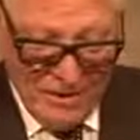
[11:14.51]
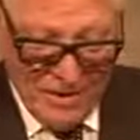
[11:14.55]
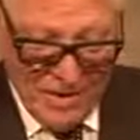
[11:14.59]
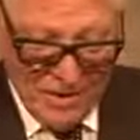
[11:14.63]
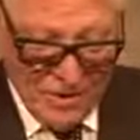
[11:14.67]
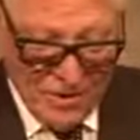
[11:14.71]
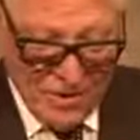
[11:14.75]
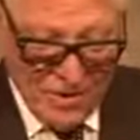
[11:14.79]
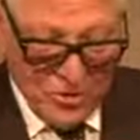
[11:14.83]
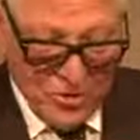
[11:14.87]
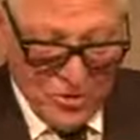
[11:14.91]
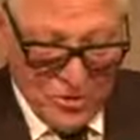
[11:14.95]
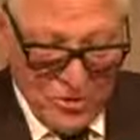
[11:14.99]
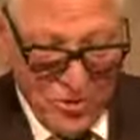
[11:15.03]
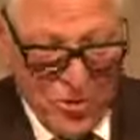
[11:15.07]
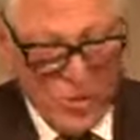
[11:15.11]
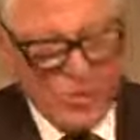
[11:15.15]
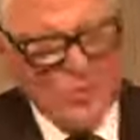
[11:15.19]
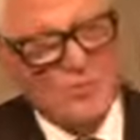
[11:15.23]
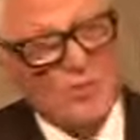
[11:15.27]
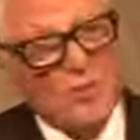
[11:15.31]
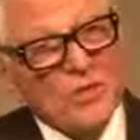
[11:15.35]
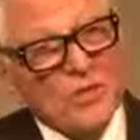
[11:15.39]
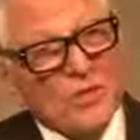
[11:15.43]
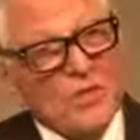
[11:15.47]
Mr.
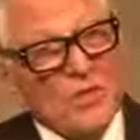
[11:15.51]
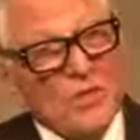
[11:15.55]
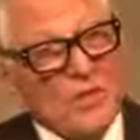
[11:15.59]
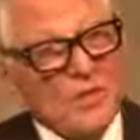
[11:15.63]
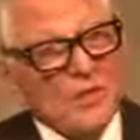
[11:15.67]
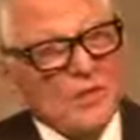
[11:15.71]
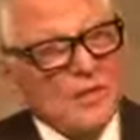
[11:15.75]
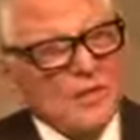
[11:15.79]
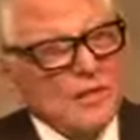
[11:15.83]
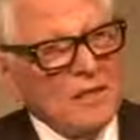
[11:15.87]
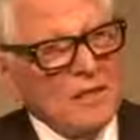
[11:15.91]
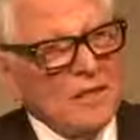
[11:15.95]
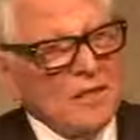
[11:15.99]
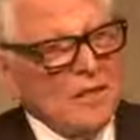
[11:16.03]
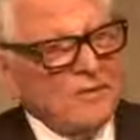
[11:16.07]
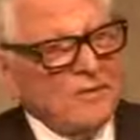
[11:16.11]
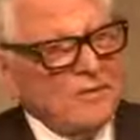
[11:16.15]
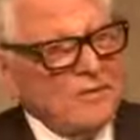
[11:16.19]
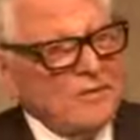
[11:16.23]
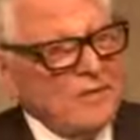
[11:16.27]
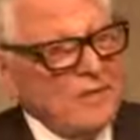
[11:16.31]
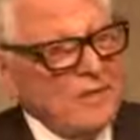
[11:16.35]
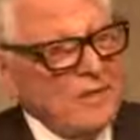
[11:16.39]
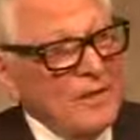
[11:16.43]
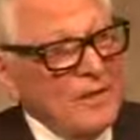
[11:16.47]
Duguid was kind
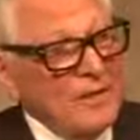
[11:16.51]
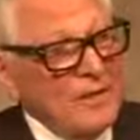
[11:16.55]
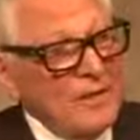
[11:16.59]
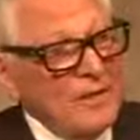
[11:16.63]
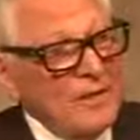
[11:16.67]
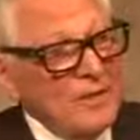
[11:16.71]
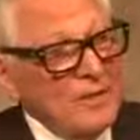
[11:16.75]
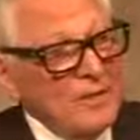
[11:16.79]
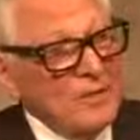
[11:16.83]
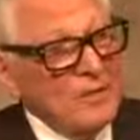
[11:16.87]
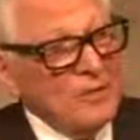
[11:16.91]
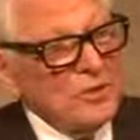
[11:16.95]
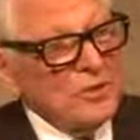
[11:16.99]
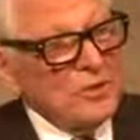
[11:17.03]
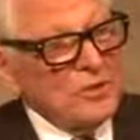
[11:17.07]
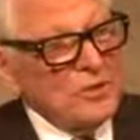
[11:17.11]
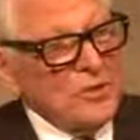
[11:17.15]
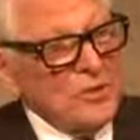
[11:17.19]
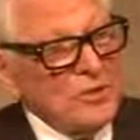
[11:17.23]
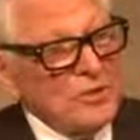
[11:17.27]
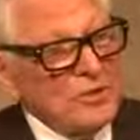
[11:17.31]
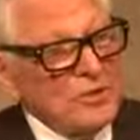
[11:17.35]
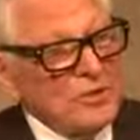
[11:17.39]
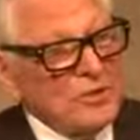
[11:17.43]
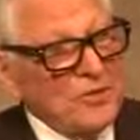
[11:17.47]
enough to
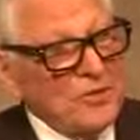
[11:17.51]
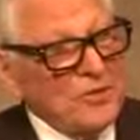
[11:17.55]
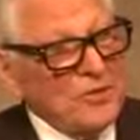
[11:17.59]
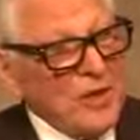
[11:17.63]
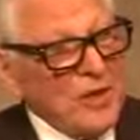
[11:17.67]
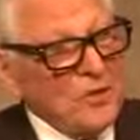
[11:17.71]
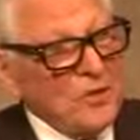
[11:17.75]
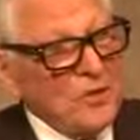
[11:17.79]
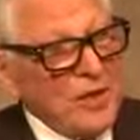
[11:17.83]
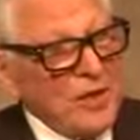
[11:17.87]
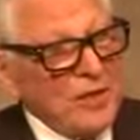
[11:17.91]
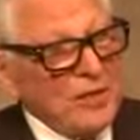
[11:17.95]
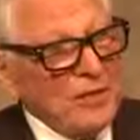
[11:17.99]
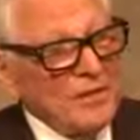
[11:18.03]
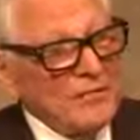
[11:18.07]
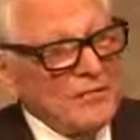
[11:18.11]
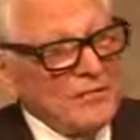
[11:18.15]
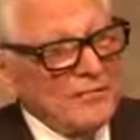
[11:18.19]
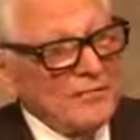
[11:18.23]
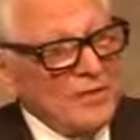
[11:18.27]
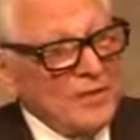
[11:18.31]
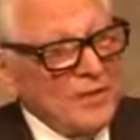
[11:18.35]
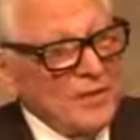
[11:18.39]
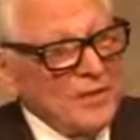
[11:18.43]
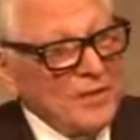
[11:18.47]
express to my
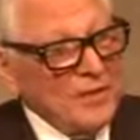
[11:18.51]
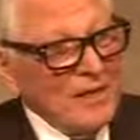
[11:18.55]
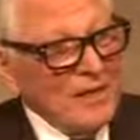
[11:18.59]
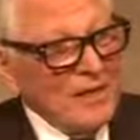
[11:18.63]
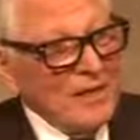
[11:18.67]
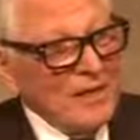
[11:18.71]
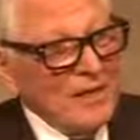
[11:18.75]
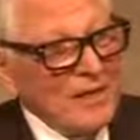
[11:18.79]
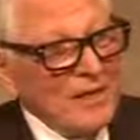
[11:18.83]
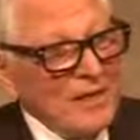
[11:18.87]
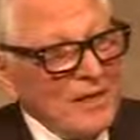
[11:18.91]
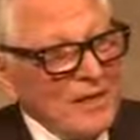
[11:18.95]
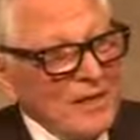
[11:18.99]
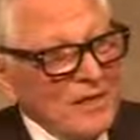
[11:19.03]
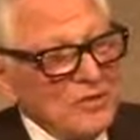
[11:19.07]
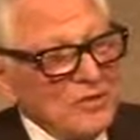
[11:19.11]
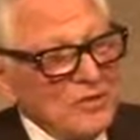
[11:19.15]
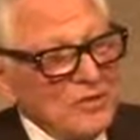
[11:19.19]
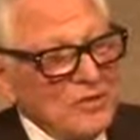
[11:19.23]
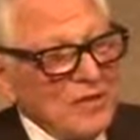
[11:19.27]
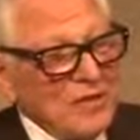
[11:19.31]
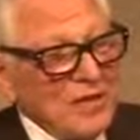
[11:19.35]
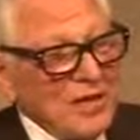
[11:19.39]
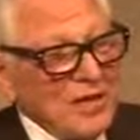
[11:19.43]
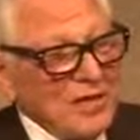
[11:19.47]
wife the
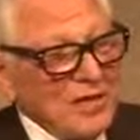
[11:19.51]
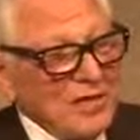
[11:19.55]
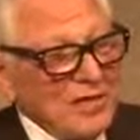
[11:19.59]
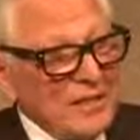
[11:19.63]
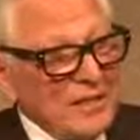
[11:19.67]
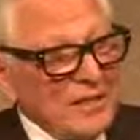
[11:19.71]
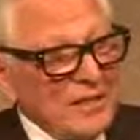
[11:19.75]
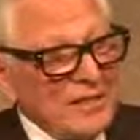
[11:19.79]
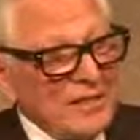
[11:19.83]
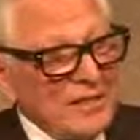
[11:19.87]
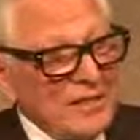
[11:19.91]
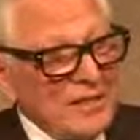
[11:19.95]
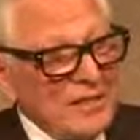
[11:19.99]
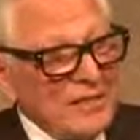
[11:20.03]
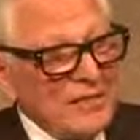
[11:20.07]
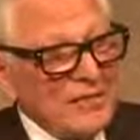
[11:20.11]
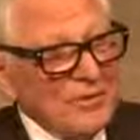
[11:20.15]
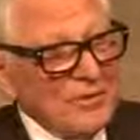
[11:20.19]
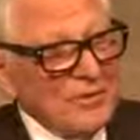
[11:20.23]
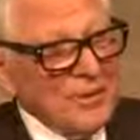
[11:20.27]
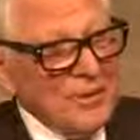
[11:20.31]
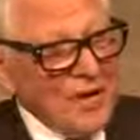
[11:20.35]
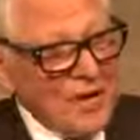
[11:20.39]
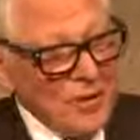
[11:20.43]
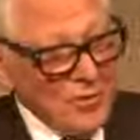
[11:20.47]
understanding
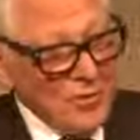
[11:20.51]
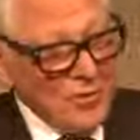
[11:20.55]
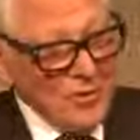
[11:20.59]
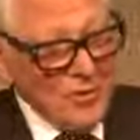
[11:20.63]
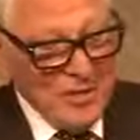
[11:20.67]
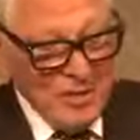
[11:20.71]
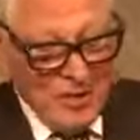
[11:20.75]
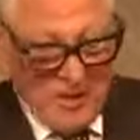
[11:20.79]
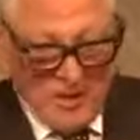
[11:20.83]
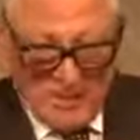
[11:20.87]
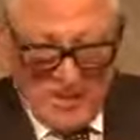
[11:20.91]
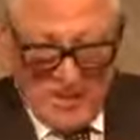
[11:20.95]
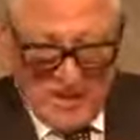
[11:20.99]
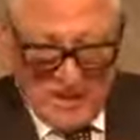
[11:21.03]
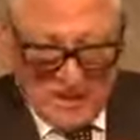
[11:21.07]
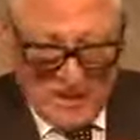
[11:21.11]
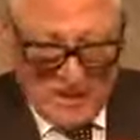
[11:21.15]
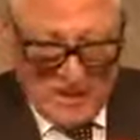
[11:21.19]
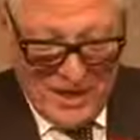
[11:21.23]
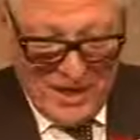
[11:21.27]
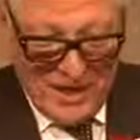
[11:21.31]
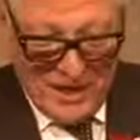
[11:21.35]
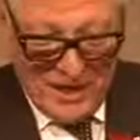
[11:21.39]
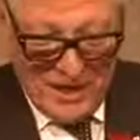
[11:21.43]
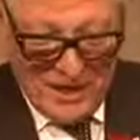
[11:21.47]
that I would not be
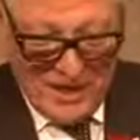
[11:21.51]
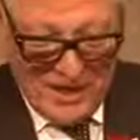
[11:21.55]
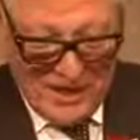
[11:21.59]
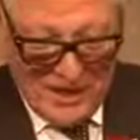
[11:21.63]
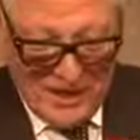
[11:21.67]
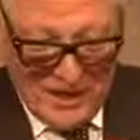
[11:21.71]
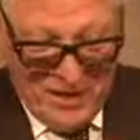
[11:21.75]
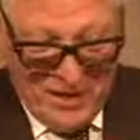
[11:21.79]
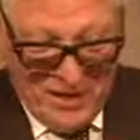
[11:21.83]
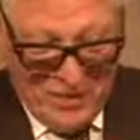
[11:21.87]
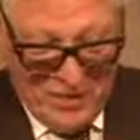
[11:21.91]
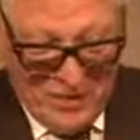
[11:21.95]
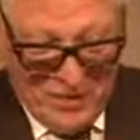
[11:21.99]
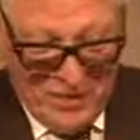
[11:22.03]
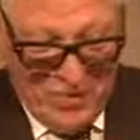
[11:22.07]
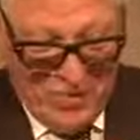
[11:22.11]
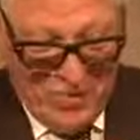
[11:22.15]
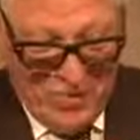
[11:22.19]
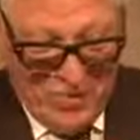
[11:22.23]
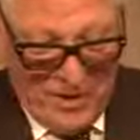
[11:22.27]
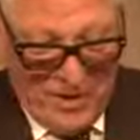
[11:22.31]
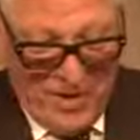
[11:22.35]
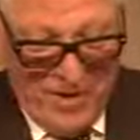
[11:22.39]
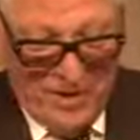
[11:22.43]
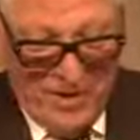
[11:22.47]
standing here
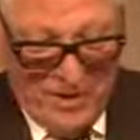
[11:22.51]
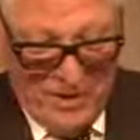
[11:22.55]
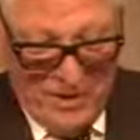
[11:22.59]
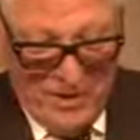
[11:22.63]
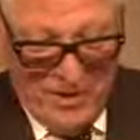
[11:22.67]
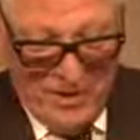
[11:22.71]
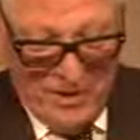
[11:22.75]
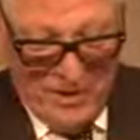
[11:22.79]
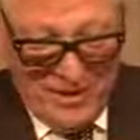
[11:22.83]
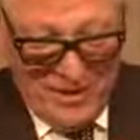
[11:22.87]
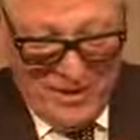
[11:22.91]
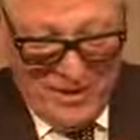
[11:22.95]
without her.